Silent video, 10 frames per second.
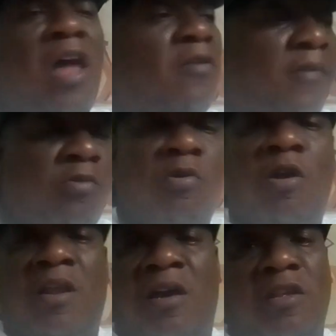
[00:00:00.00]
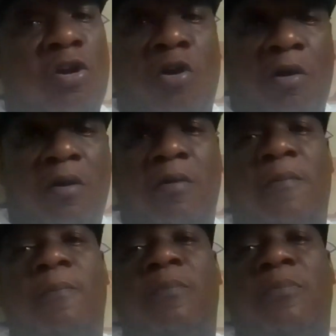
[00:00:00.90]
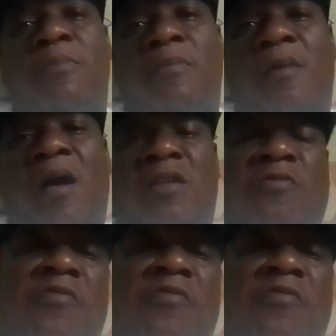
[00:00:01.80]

All over the world you go. And